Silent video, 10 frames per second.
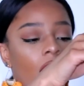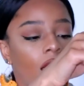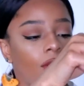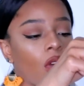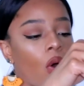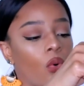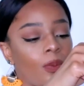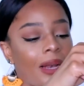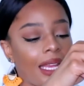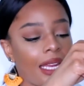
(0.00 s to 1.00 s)
kind of gold
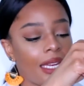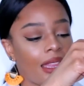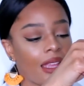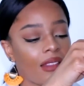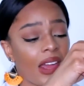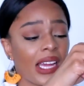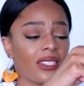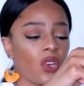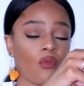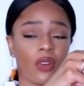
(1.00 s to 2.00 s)
plated thing there.
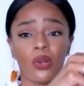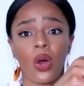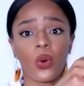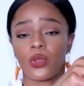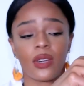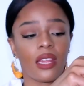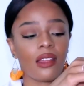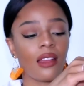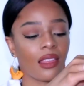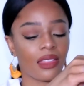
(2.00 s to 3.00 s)
It's not real gold or
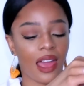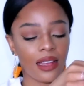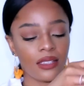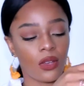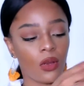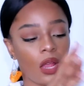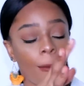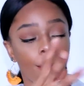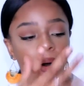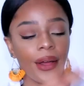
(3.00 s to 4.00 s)
anything like that, so
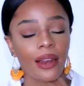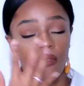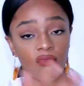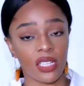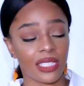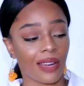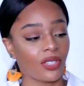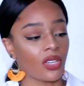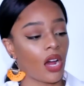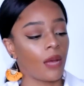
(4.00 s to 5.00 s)
it might like rust
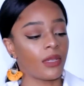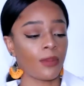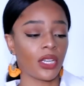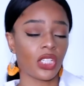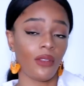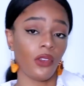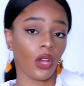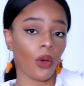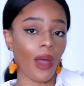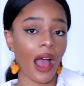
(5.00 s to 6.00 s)
after time, especially if you
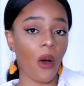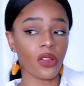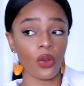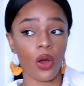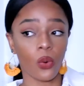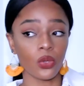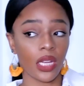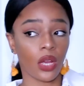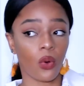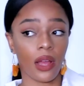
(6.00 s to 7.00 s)
go out and you're
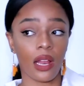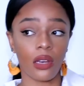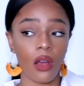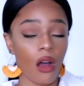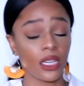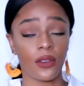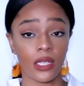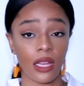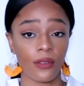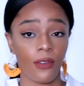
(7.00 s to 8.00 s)
holding it quite a lot. Enough
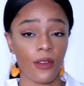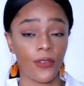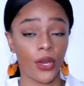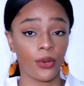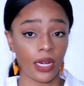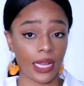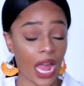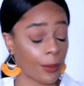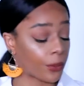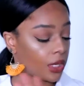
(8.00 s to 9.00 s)
to like fit a phone and a
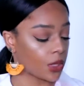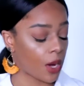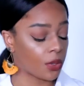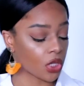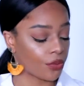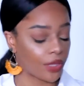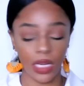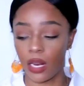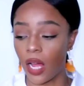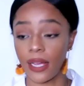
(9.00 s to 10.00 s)
camera in as well, which I
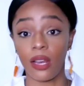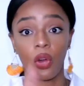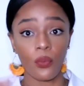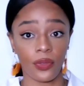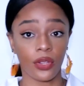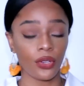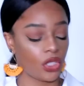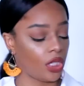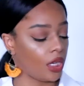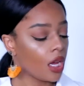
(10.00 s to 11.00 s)
really like, along with the
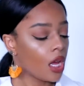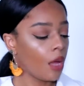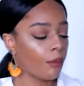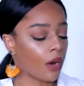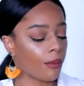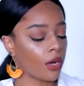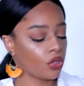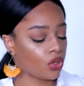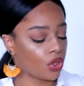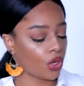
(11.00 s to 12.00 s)
Gucci
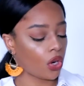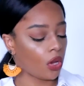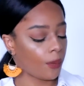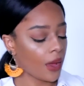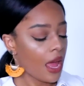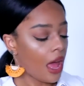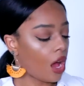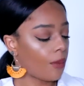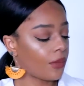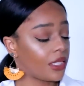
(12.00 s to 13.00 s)
Marmont dupe.
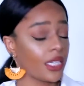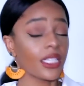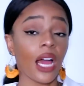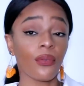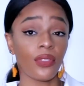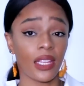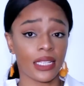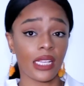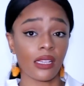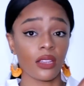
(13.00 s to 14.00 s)
They did have
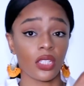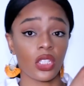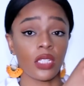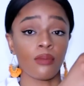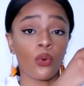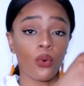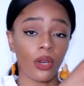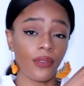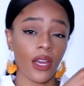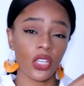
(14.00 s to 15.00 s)
this in like the
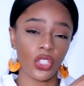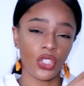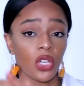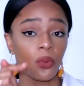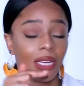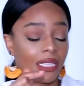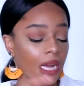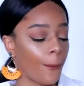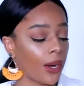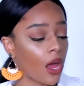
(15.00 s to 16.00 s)
smaller version, which I will link
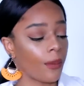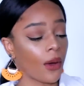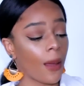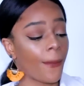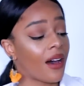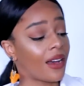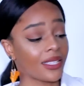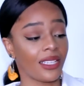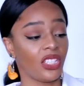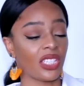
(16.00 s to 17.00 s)
down below, but I
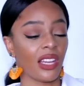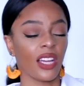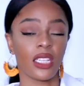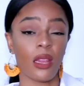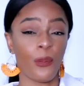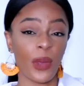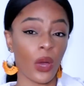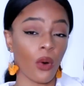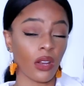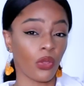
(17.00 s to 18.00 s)
personally just liked the
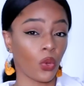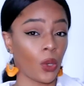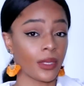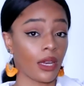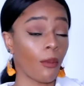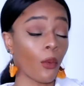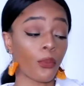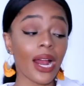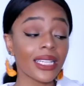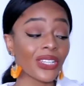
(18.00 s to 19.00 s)
bigger one. I thought it was a lot more
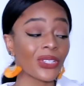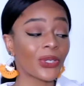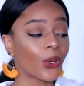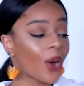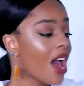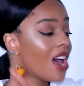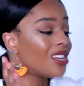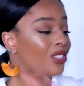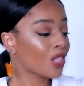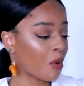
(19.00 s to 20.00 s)
practical.
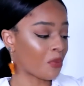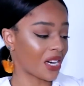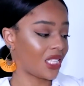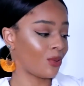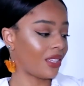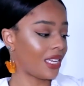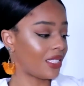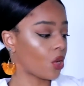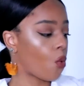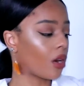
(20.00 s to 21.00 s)
So impressed with
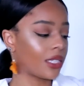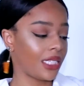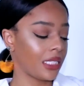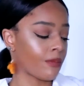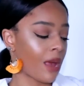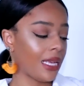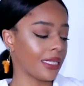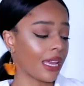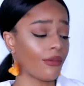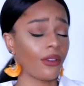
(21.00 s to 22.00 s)
this. The quality is
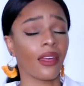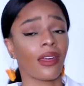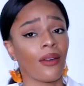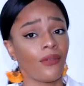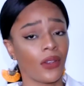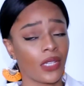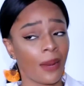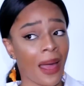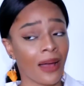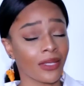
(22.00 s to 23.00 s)
amazing, and for like
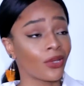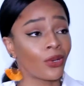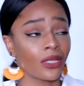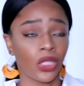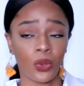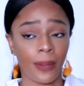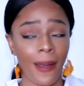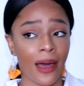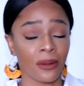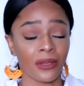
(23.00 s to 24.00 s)
£15, all under
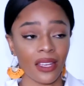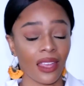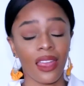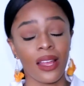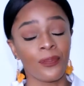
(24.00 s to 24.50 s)
£20, like